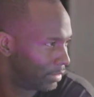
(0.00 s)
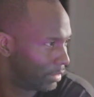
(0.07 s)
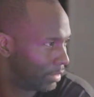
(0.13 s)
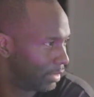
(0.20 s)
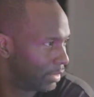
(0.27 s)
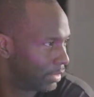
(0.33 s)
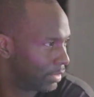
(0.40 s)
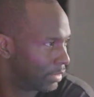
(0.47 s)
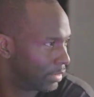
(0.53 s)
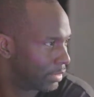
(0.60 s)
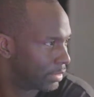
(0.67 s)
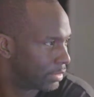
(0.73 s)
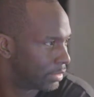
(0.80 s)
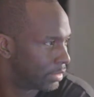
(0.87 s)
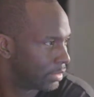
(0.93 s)
and uh,
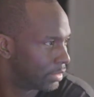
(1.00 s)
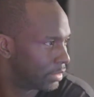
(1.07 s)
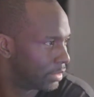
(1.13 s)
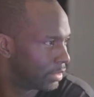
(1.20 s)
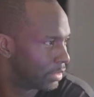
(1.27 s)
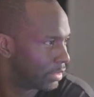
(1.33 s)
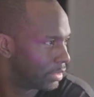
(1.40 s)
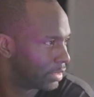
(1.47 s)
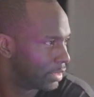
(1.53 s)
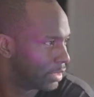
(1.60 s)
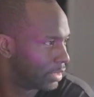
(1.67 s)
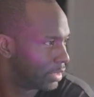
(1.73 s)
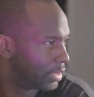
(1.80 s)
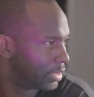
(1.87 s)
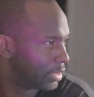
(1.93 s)

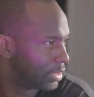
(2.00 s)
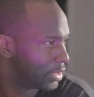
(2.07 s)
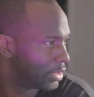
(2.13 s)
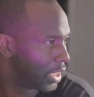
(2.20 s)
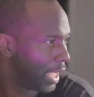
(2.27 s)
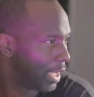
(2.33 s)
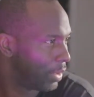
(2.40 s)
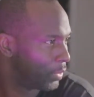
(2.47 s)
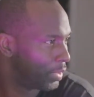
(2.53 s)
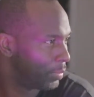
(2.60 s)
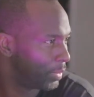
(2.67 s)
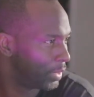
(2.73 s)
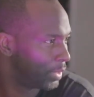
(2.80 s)
chat with me,